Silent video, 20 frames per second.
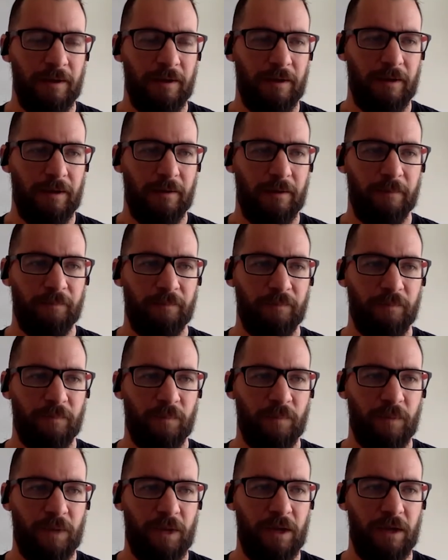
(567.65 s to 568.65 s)
um,
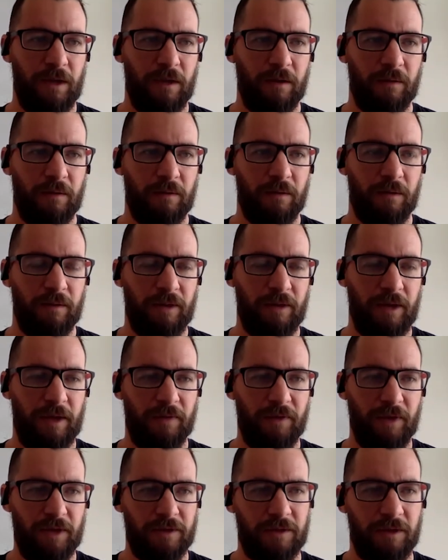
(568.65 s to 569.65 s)
being at
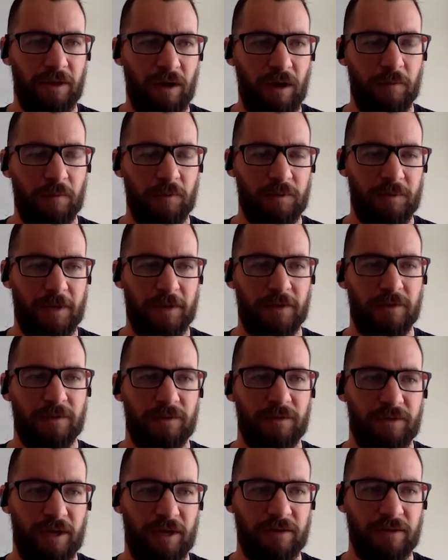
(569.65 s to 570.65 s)
that time was about
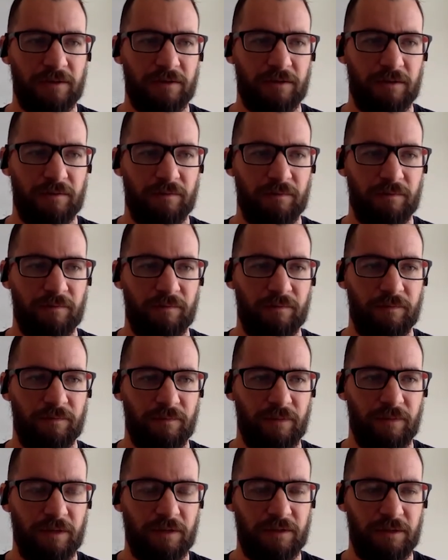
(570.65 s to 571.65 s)
2000 and
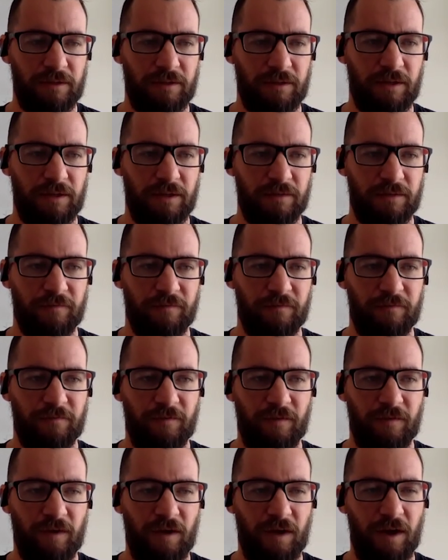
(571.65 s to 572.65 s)
as I said,
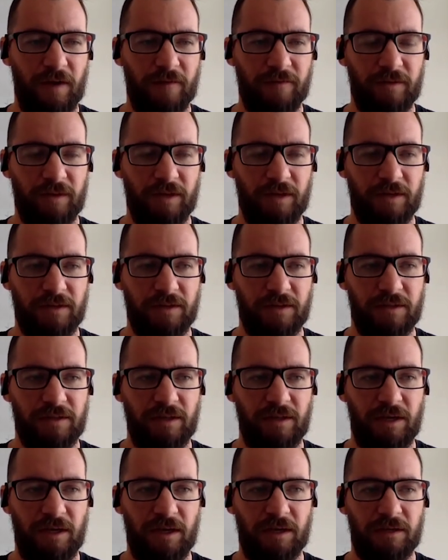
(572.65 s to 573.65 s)
2005,
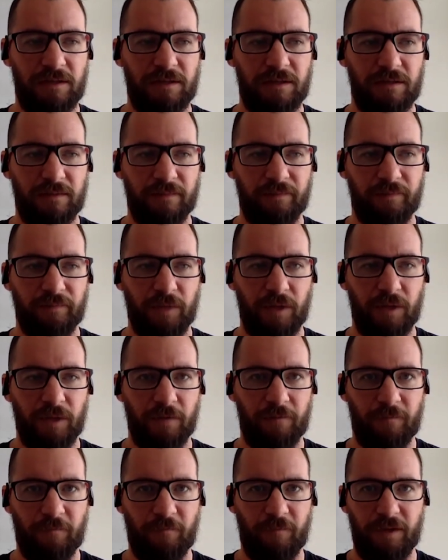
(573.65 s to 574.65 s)
2006,
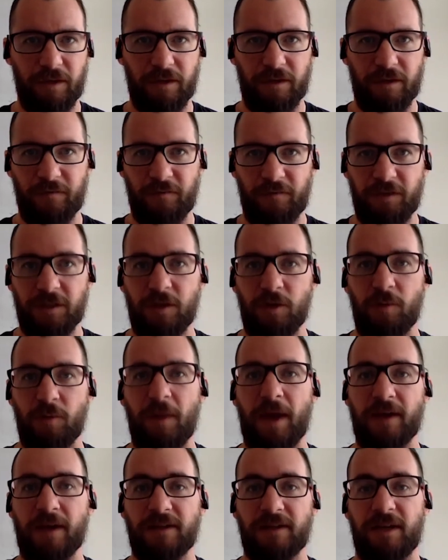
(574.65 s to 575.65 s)
physical
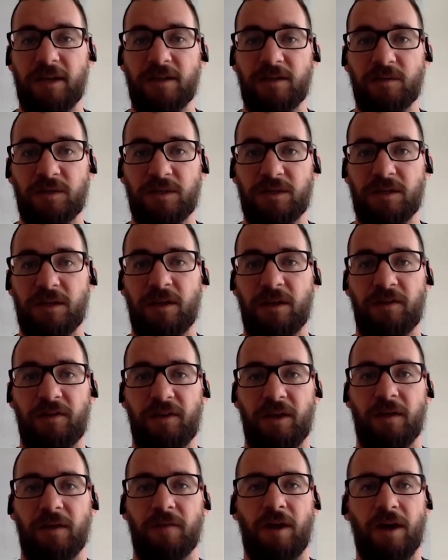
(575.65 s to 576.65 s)
magazines were still a
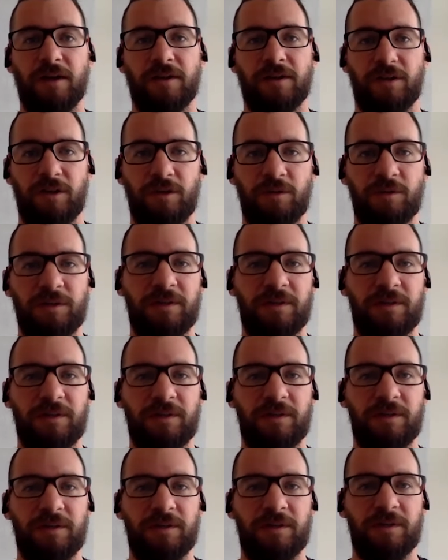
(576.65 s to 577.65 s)
thing, right? So you would
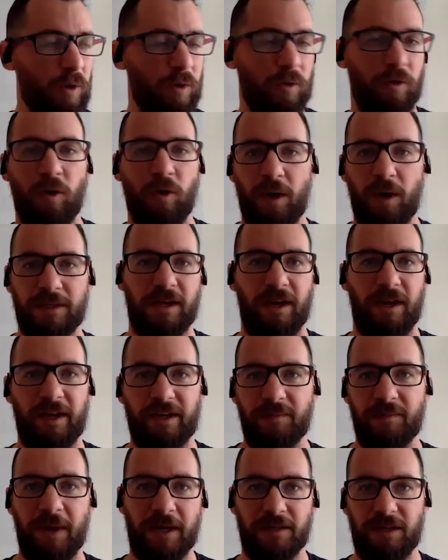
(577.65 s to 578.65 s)
like we would always
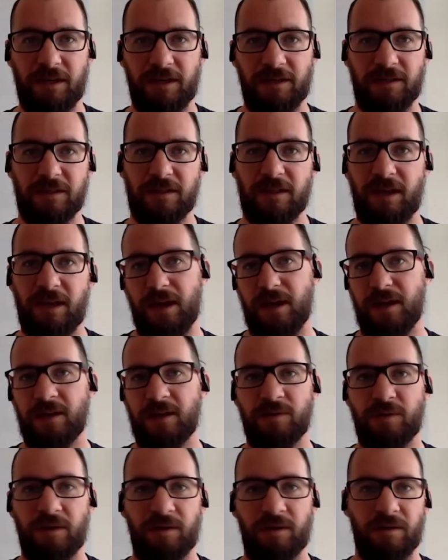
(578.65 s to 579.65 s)
collect magazines as
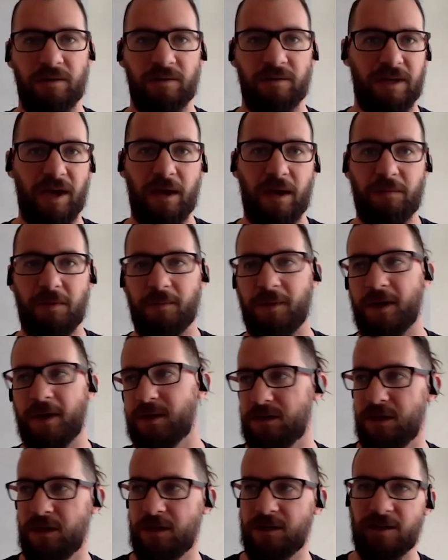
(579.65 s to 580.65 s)
kids, whether it was gaming
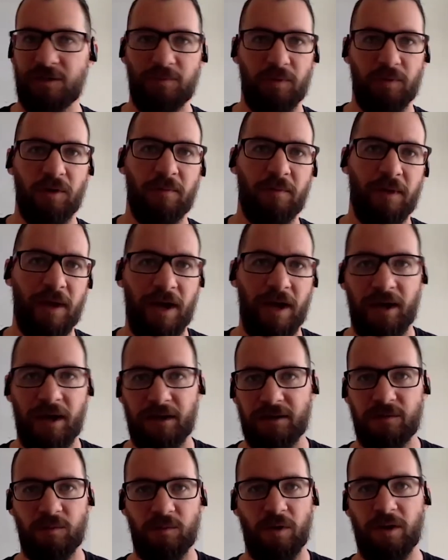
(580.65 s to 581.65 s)
magazines, sport
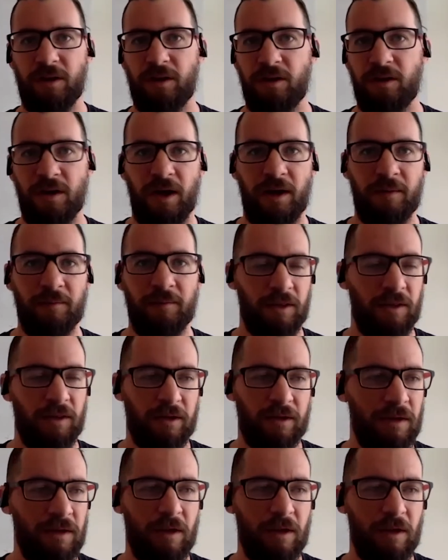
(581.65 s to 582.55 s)
mags, what you name it. Like